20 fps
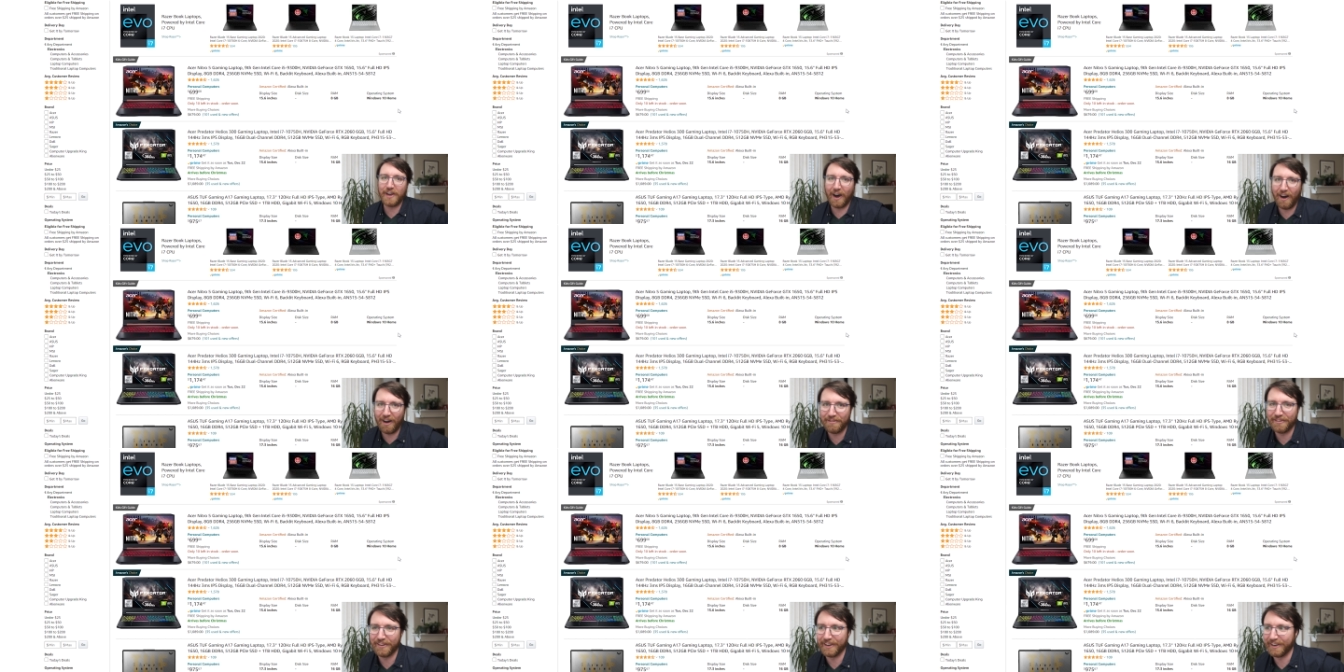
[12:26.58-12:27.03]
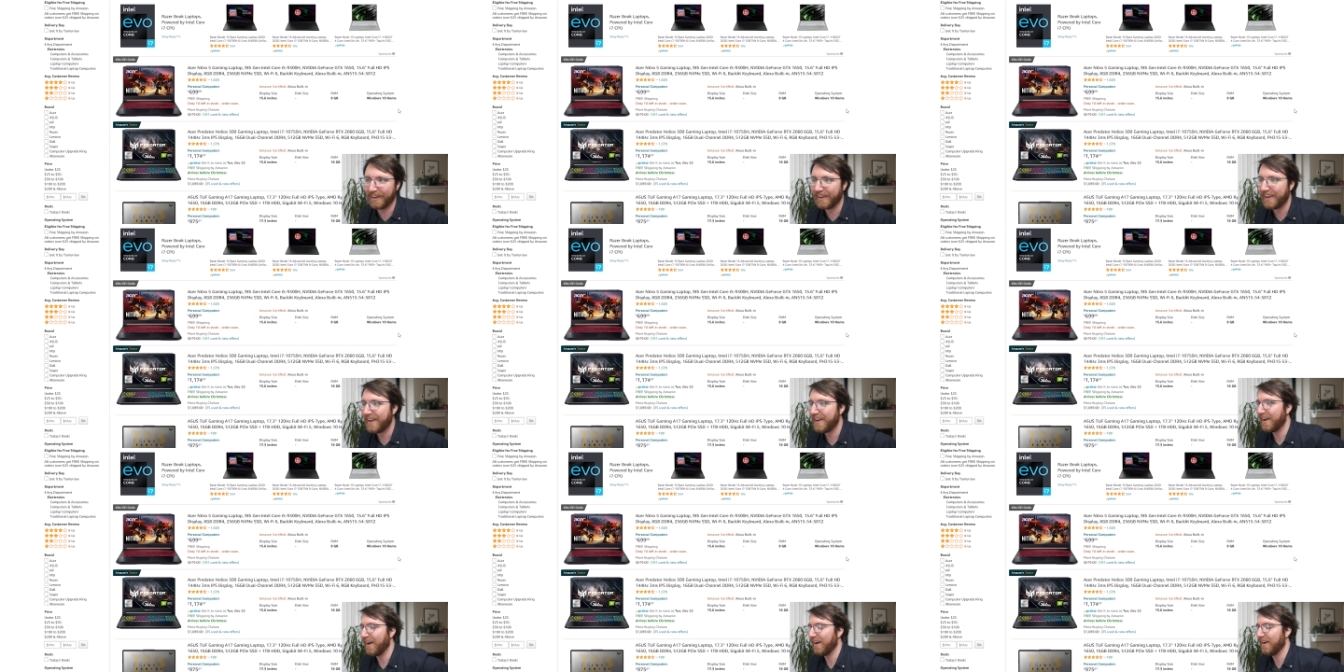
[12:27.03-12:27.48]
Dawid.
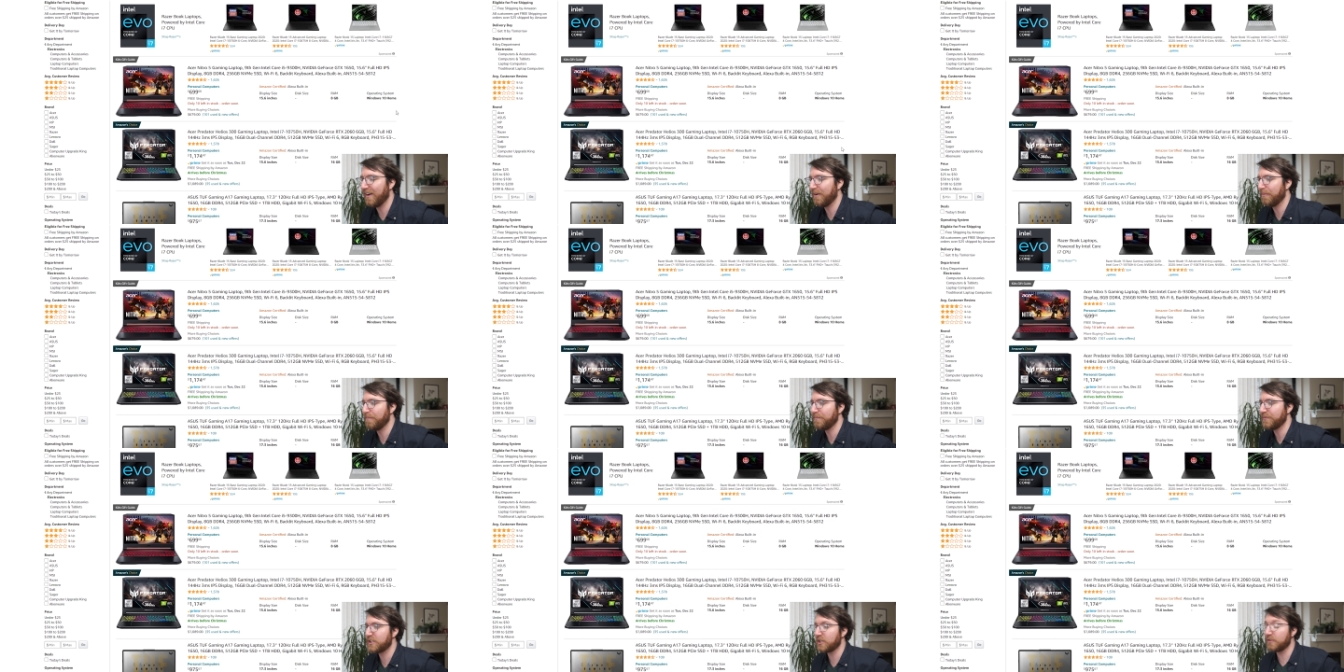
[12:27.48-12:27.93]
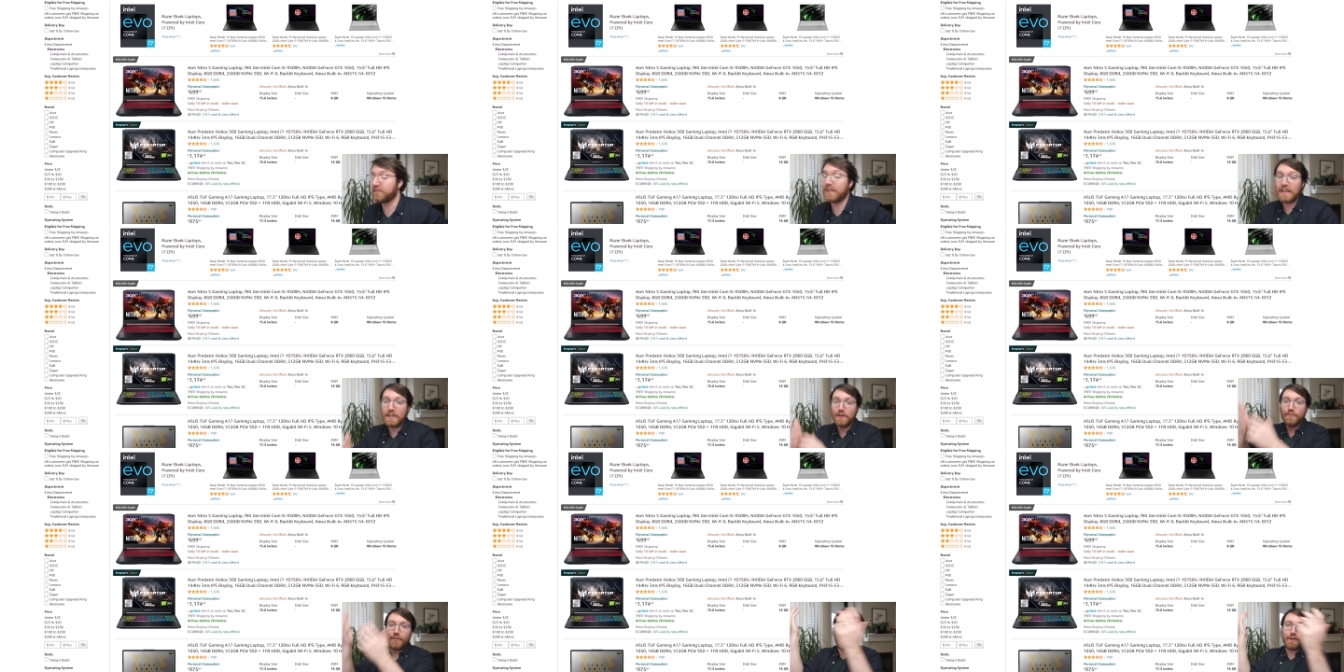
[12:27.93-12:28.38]
Um, so
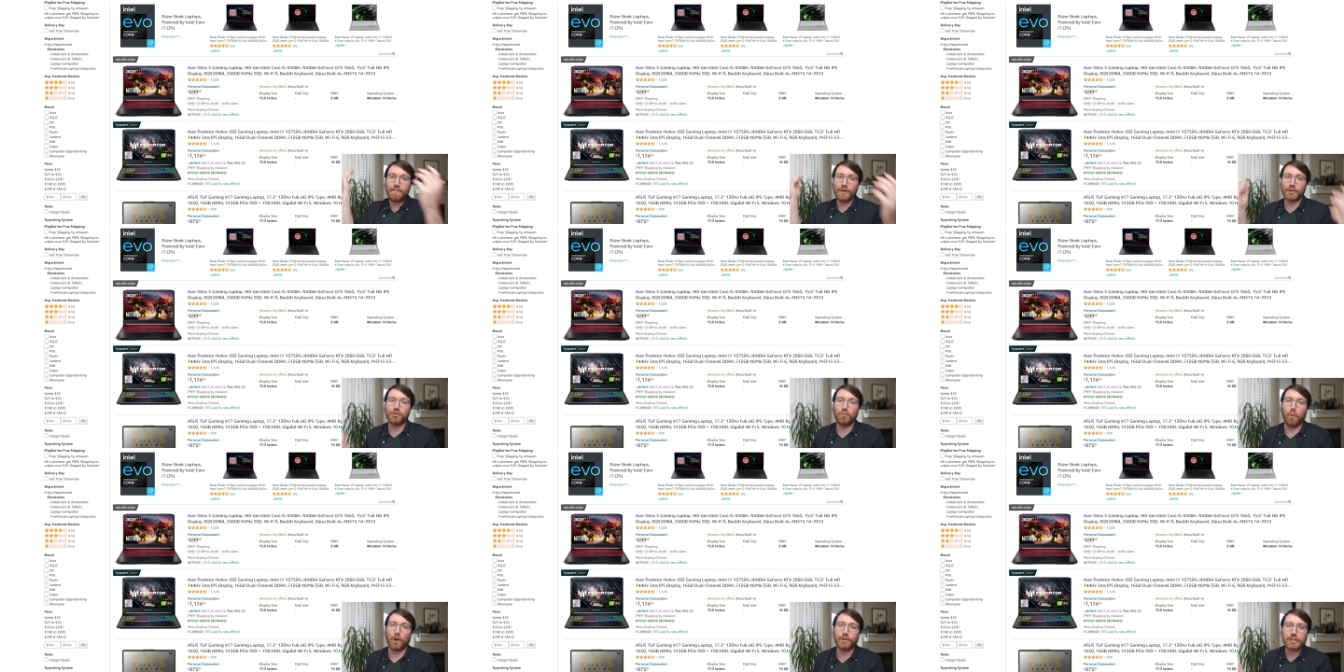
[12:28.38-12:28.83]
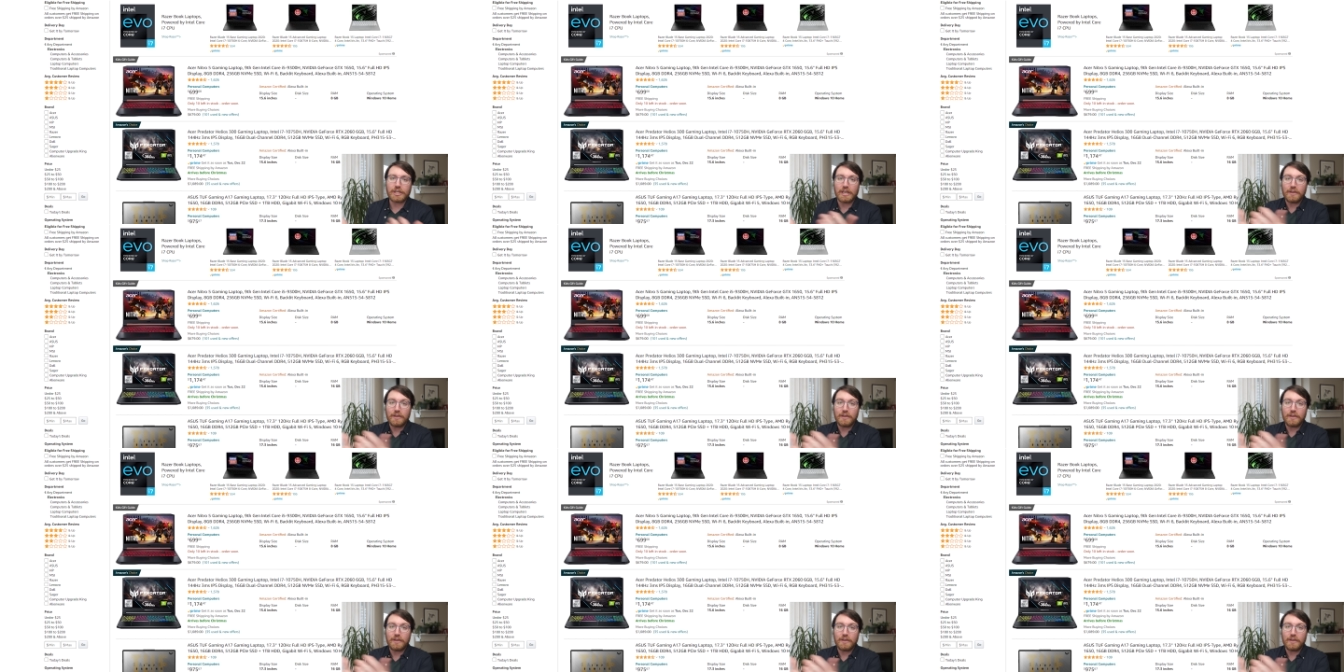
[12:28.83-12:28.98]
thank you very much for watching.